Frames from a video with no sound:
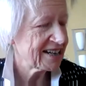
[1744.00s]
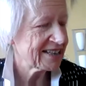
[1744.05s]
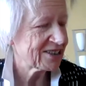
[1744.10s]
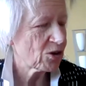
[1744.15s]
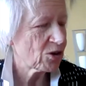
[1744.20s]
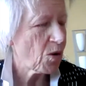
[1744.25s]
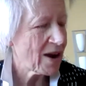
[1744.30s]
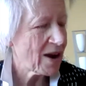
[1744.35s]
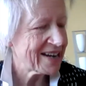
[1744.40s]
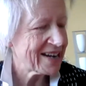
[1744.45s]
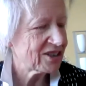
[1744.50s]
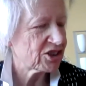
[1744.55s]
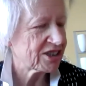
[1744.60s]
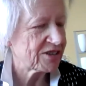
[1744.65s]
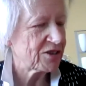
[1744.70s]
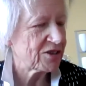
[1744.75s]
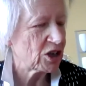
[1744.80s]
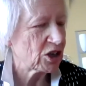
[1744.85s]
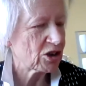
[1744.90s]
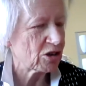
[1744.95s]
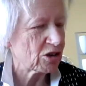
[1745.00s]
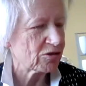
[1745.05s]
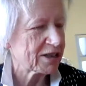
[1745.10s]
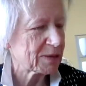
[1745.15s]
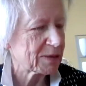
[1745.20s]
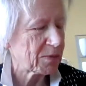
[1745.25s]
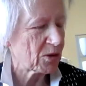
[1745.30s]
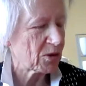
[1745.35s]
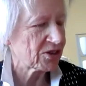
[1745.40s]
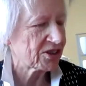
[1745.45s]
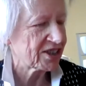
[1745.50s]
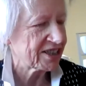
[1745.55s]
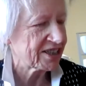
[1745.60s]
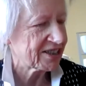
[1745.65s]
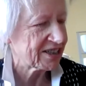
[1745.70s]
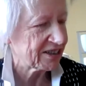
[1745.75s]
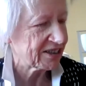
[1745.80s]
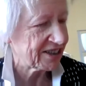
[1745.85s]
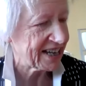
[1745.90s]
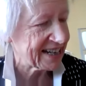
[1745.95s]
quite interesting. You look at responses
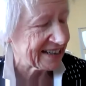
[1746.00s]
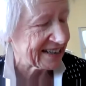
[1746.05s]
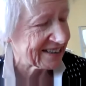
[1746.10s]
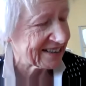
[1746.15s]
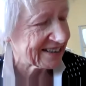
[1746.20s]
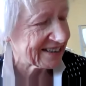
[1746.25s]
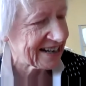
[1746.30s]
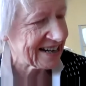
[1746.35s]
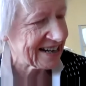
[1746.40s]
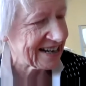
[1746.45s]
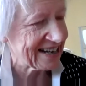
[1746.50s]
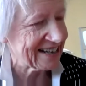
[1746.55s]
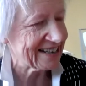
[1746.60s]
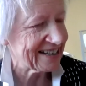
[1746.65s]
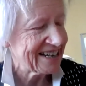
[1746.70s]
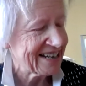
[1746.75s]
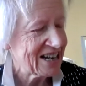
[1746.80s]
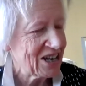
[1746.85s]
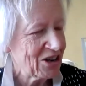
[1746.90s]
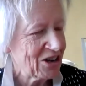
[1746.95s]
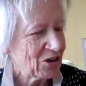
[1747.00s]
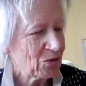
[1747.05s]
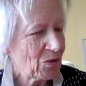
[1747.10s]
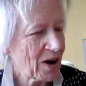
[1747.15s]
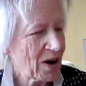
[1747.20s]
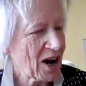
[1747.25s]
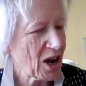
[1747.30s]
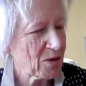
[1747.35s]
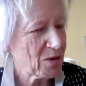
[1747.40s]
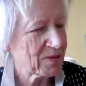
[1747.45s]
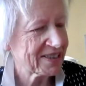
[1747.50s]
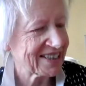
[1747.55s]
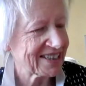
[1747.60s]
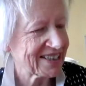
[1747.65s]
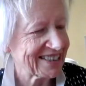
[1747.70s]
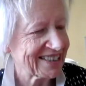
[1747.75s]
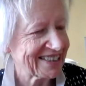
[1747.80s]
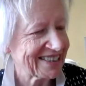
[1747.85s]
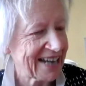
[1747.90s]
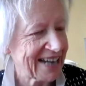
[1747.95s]
to things. When I was
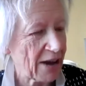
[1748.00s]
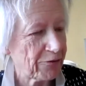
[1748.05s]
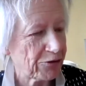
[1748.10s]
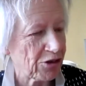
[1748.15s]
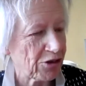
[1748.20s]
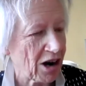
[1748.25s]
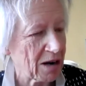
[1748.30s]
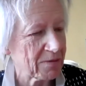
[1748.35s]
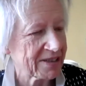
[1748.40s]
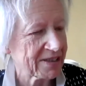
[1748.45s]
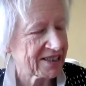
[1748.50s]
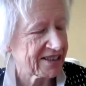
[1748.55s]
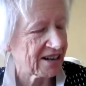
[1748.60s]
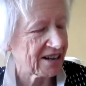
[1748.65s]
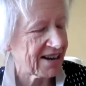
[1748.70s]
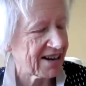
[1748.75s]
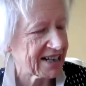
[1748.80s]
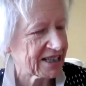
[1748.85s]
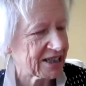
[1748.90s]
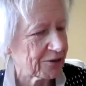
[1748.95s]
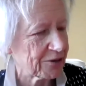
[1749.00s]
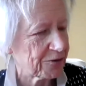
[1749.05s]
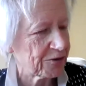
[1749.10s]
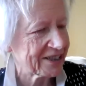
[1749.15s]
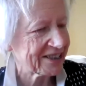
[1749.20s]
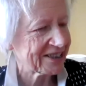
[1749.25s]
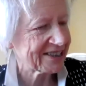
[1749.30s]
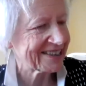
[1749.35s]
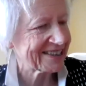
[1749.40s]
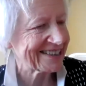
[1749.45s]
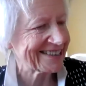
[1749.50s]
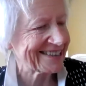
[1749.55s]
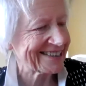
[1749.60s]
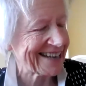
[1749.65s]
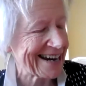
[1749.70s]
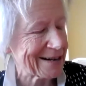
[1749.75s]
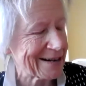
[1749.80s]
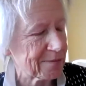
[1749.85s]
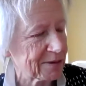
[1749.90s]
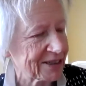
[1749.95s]
at DEFRA, I was Director for
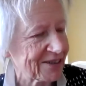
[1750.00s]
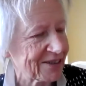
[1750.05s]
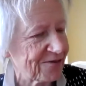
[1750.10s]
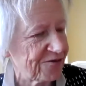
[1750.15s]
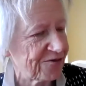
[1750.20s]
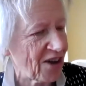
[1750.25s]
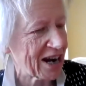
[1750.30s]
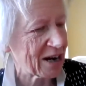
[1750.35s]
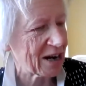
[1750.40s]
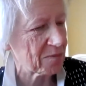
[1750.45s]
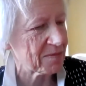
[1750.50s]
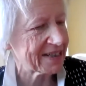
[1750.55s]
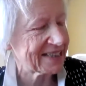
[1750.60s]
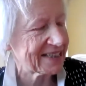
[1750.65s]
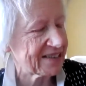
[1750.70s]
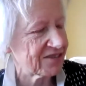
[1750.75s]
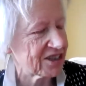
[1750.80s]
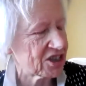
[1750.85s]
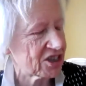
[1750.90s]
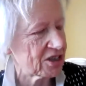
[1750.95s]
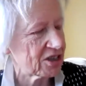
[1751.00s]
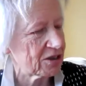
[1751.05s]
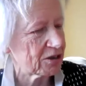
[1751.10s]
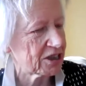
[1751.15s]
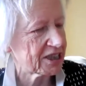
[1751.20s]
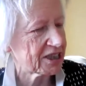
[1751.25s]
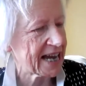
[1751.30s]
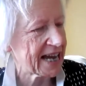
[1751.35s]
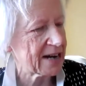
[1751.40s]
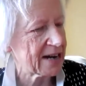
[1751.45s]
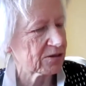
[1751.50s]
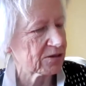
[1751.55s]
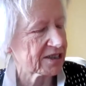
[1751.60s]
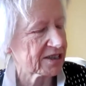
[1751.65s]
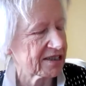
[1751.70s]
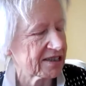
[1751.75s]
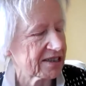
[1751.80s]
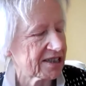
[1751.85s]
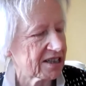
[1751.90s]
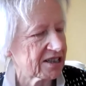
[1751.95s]
Sustainable Development in the
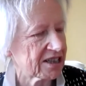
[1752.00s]
2000s under